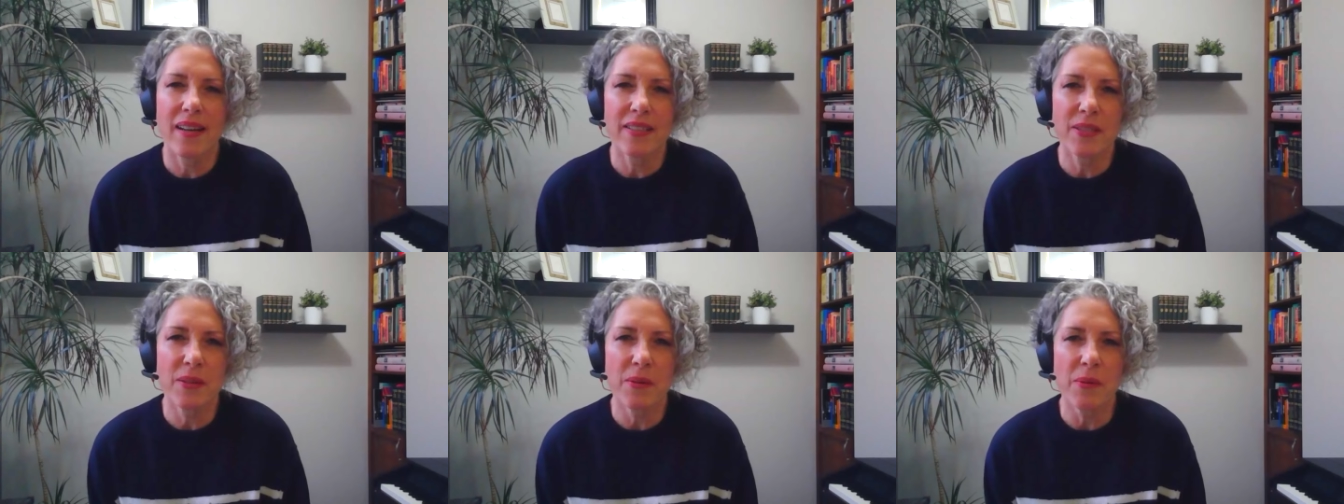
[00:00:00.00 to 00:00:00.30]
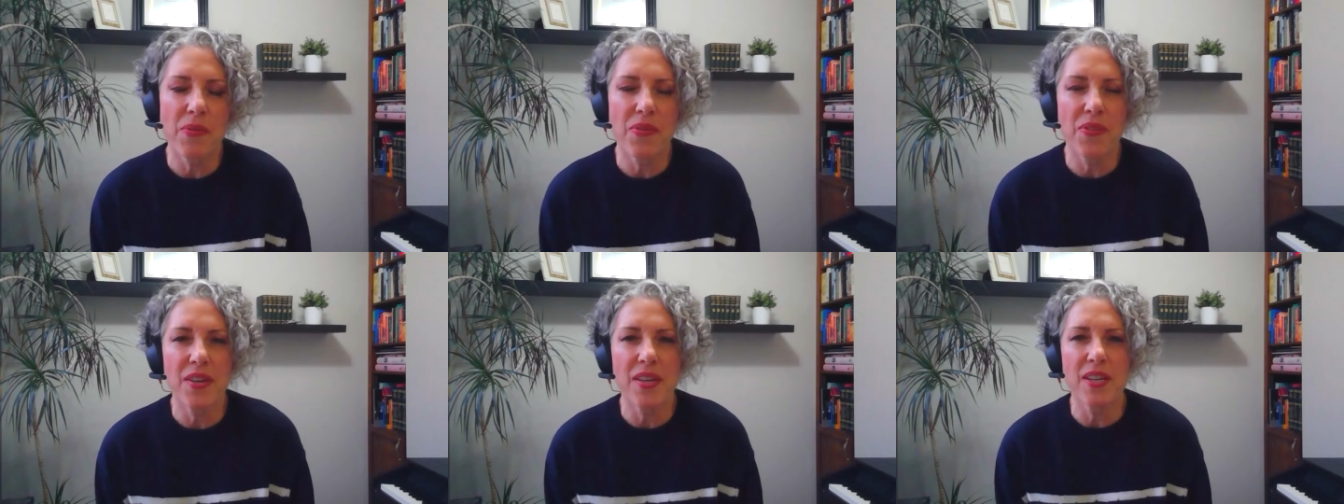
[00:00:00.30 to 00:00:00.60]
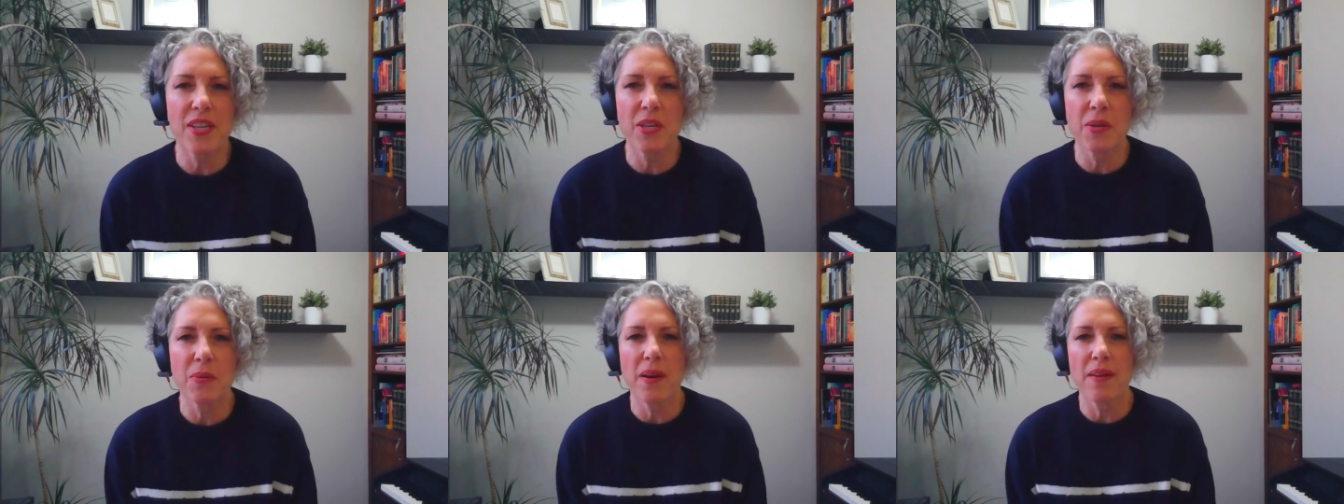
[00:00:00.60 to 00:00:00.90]
I don't
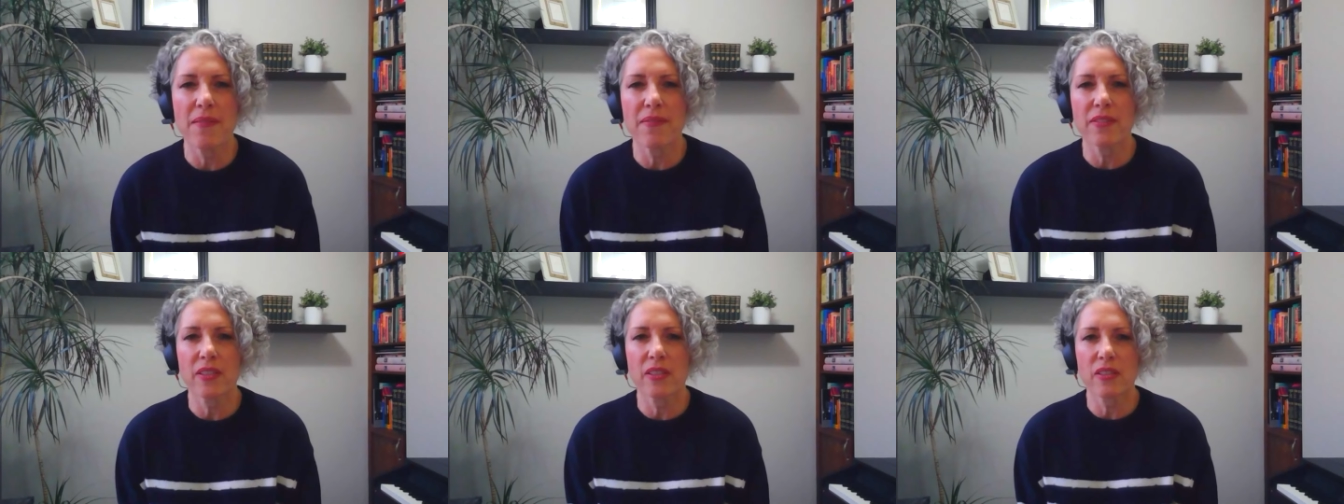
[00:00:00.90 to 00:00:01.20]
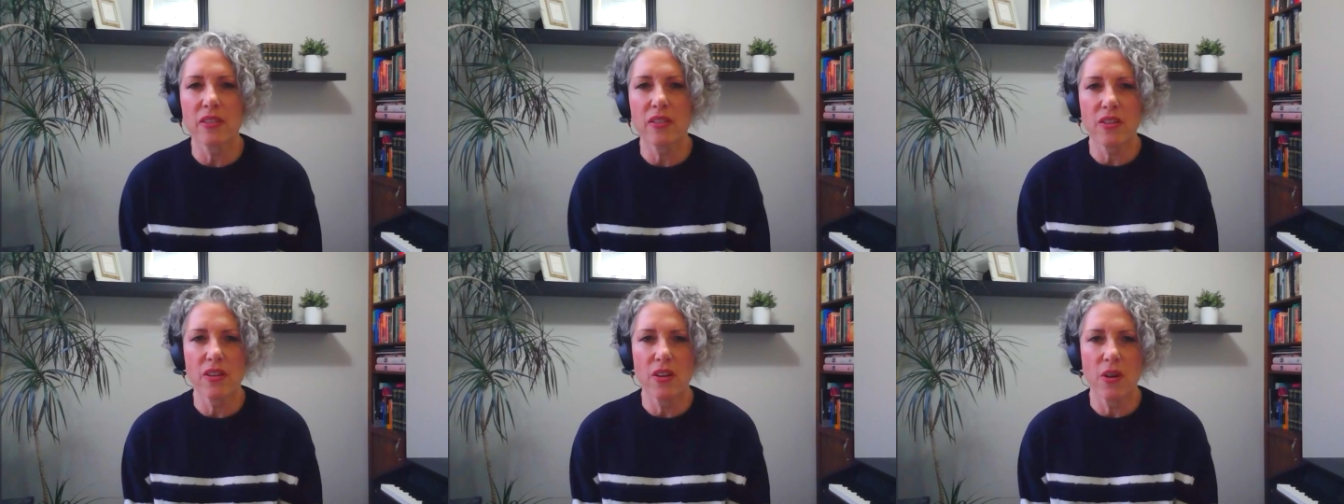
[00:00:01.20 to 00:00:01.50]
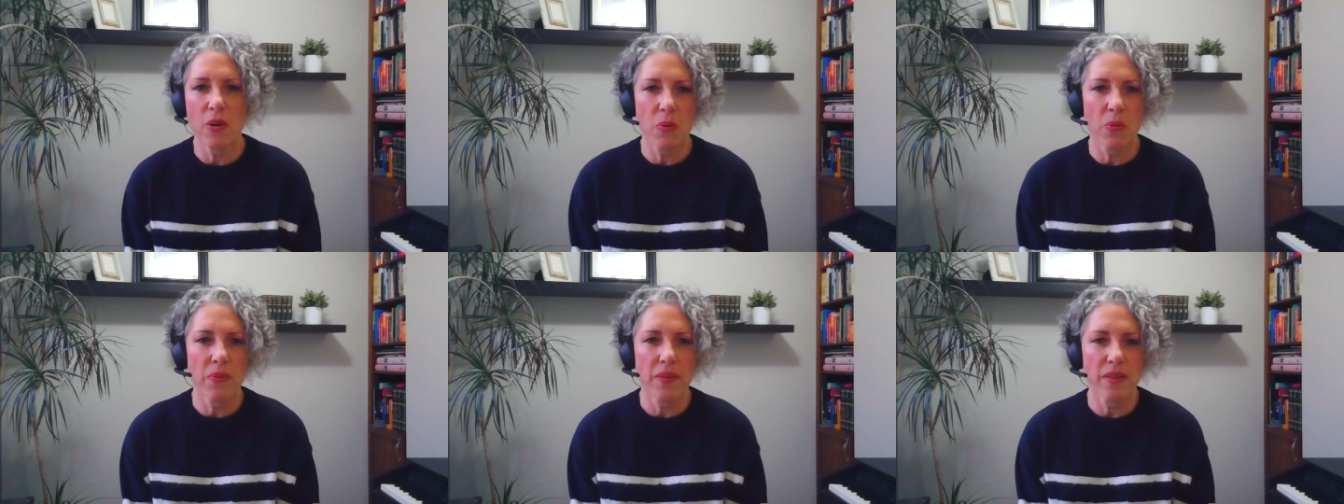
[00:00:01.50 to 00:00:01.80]
think you ever
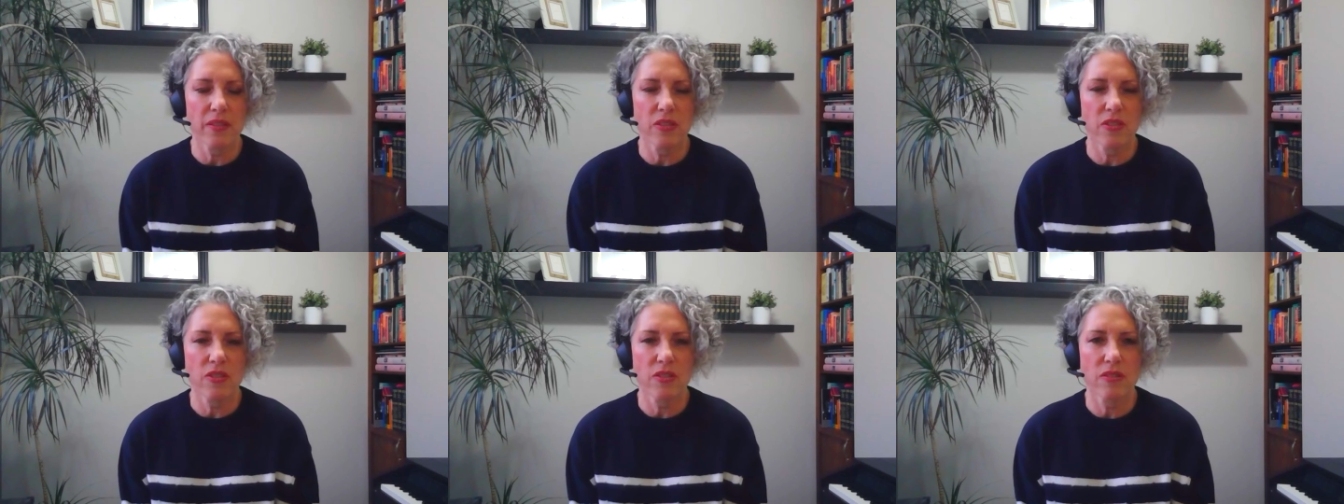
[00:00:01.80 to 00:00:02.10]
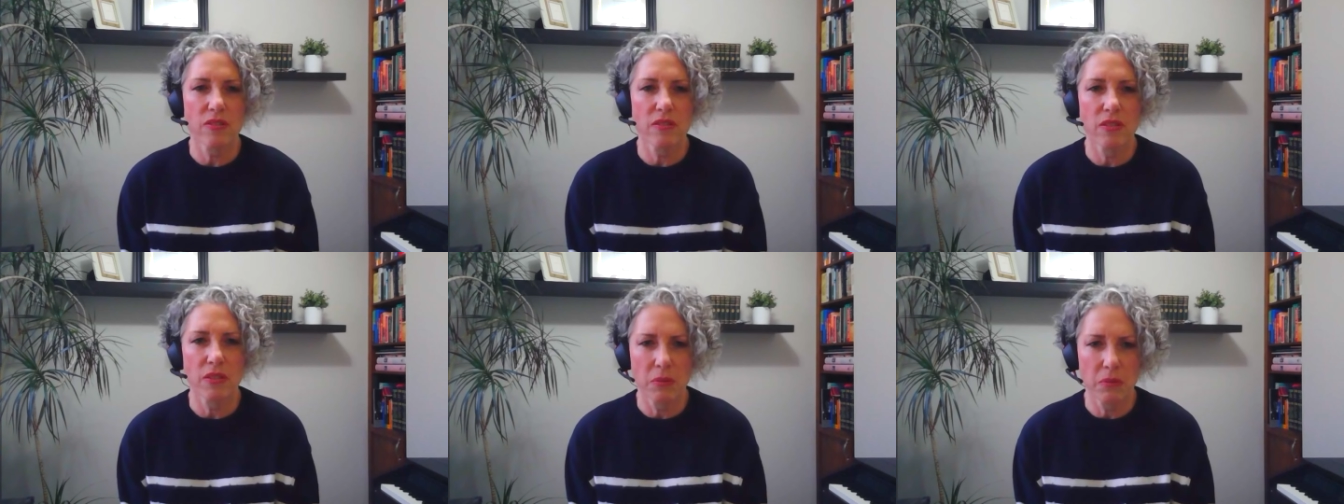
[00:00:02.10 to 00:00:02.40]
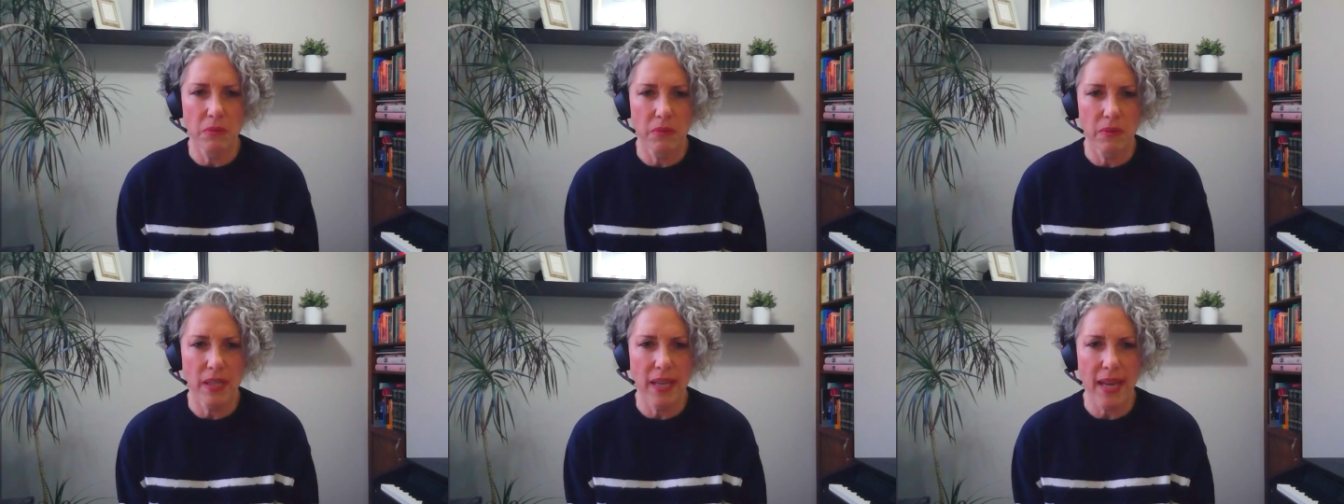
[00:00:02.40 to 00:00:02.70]
know that
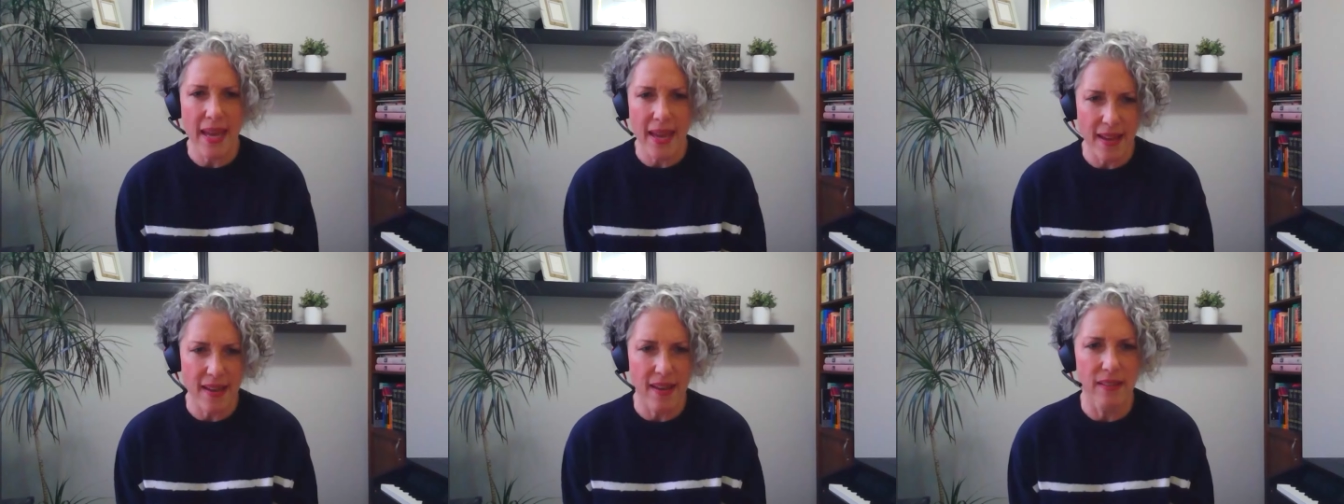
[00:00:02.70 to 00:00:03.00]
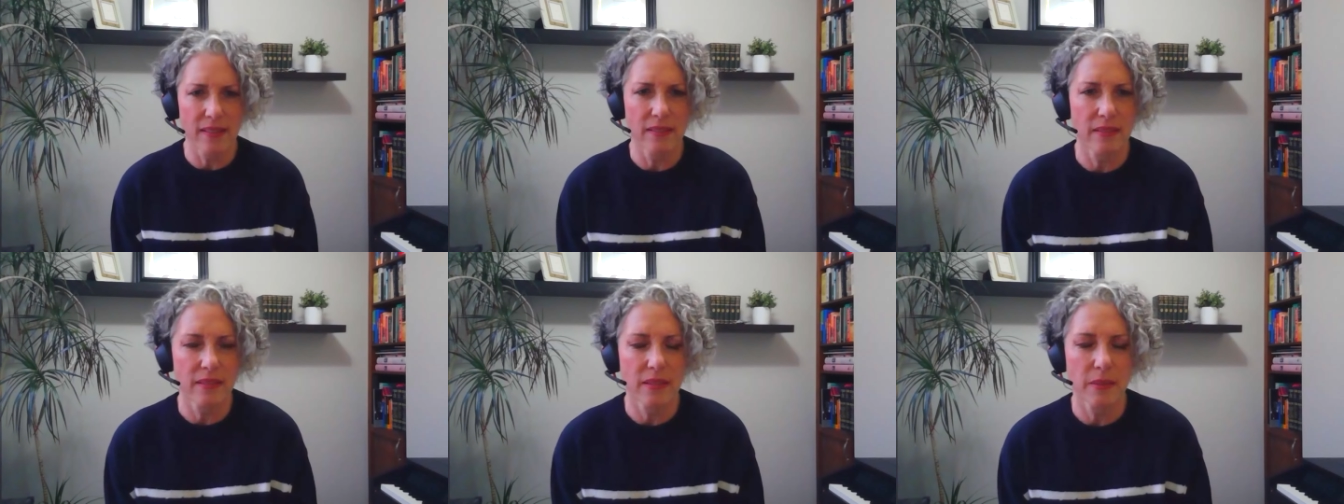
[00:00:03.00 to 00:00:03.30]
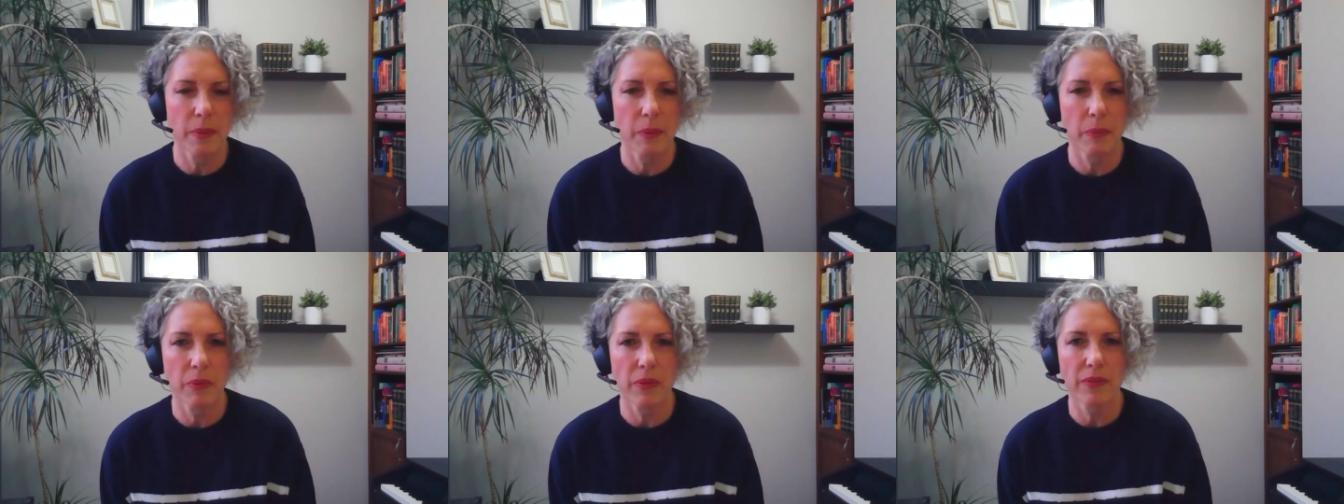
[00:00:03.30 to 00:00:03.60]
you can,
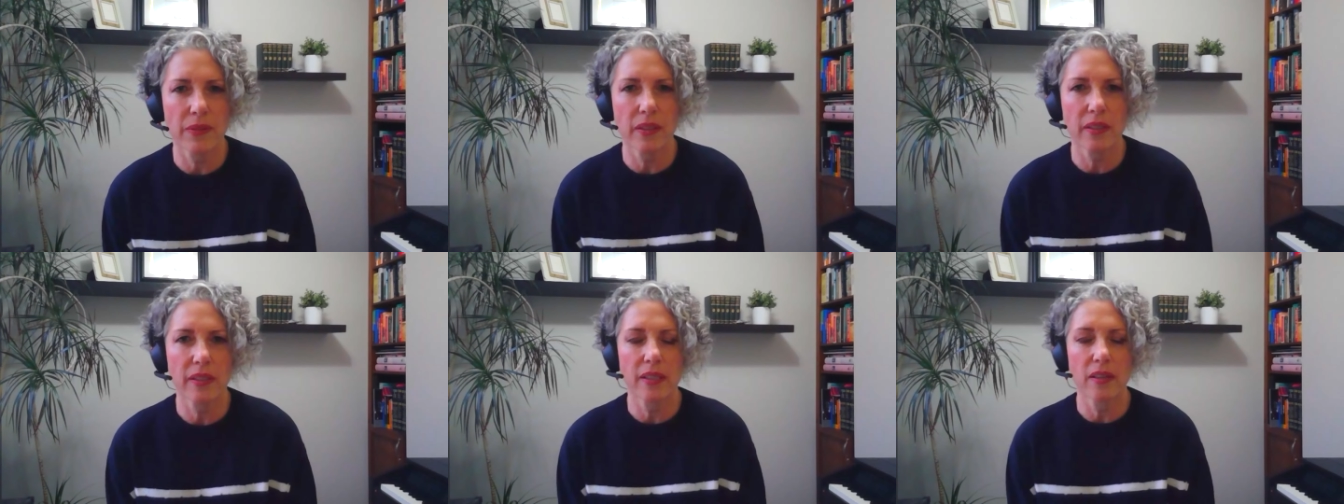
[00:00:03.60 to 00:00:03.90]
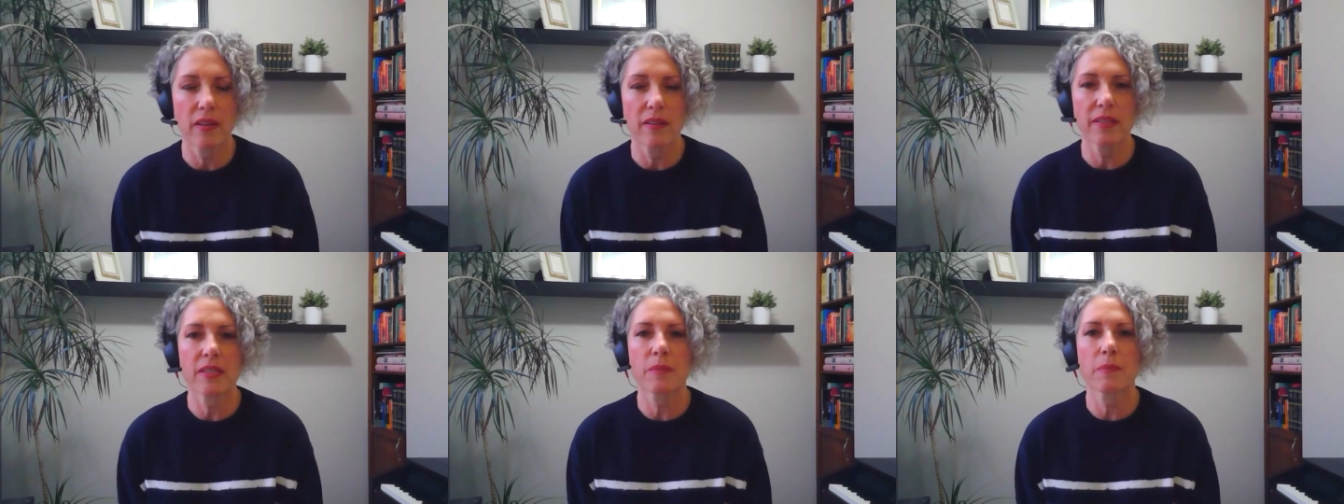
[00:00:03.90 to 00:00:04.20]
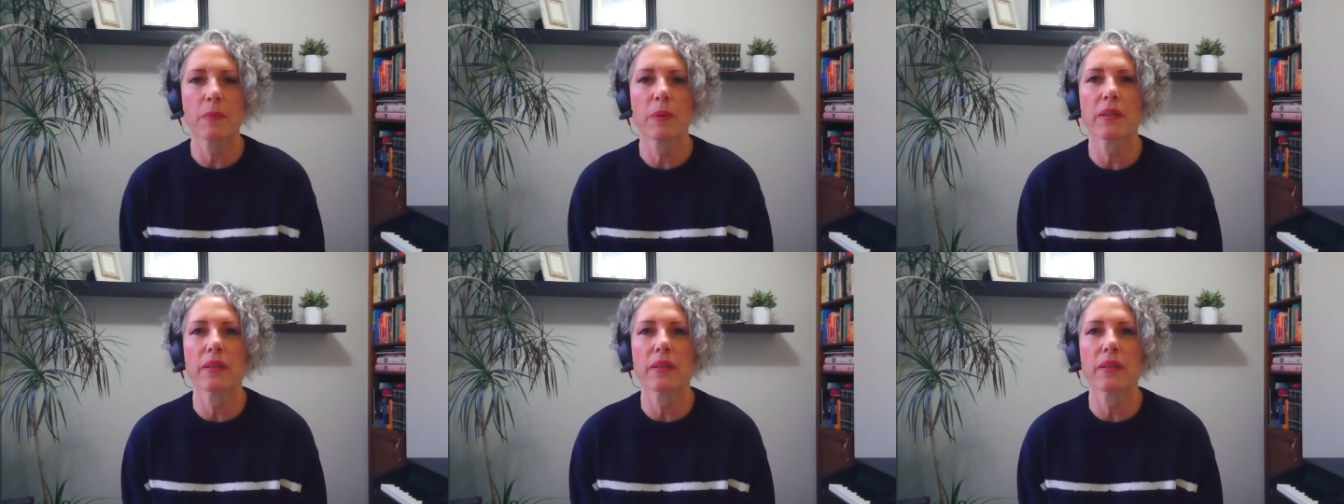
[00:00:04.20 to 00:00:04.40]
to be perfectly honest.